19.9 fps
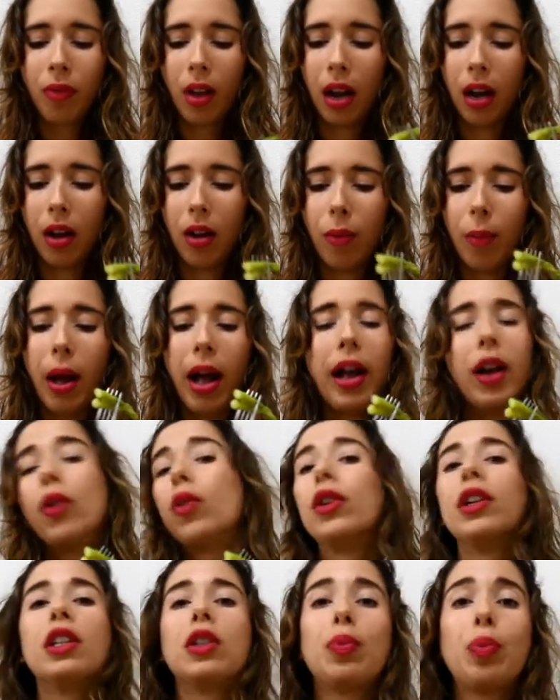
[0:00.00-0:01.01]
I
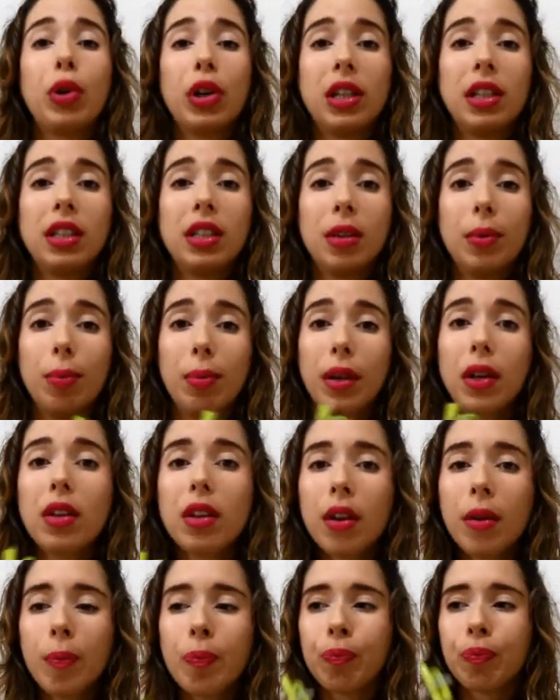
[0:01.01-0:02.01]
always put in some
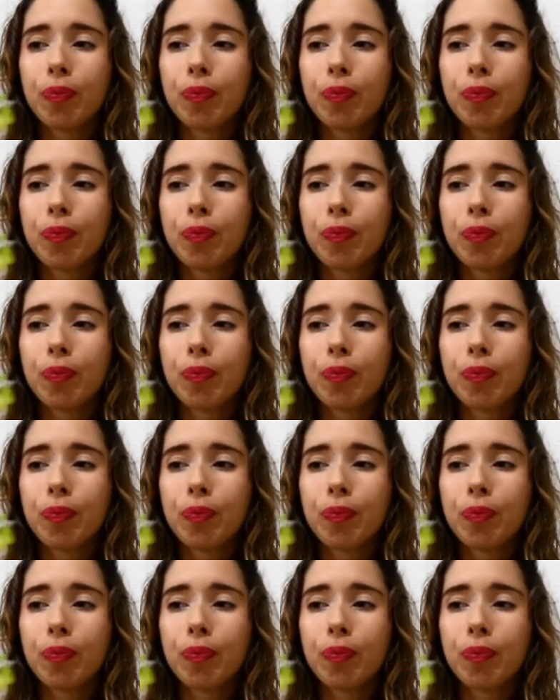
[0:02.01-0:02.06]
milk